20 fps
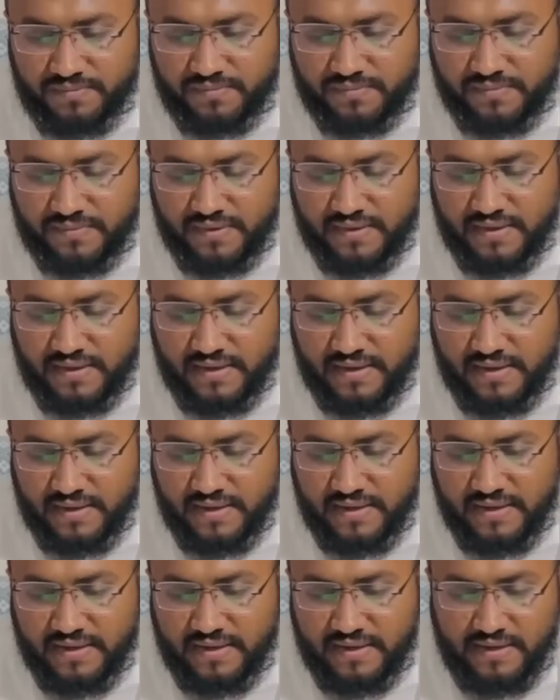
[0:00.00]

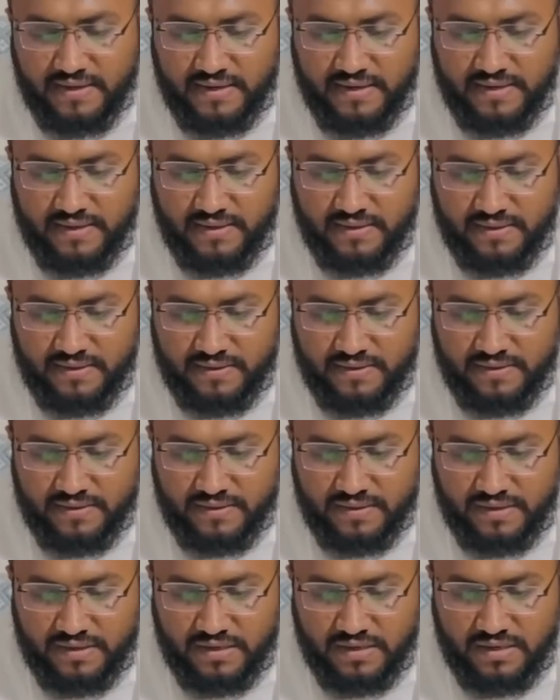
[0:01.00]

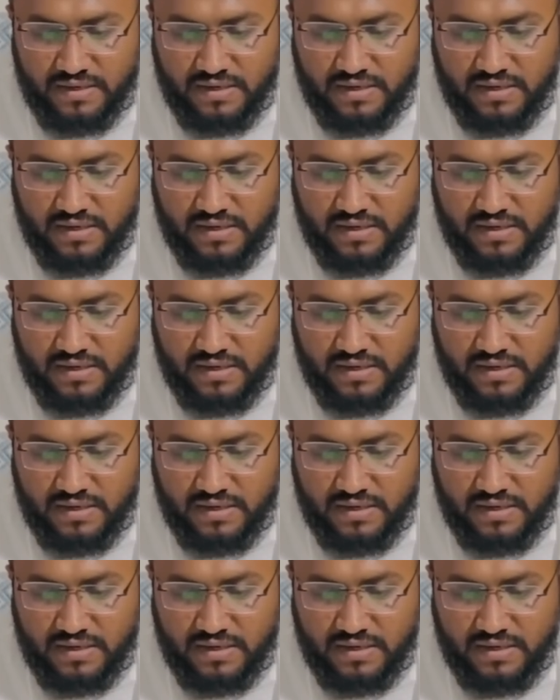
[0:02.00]
Nobody speaks.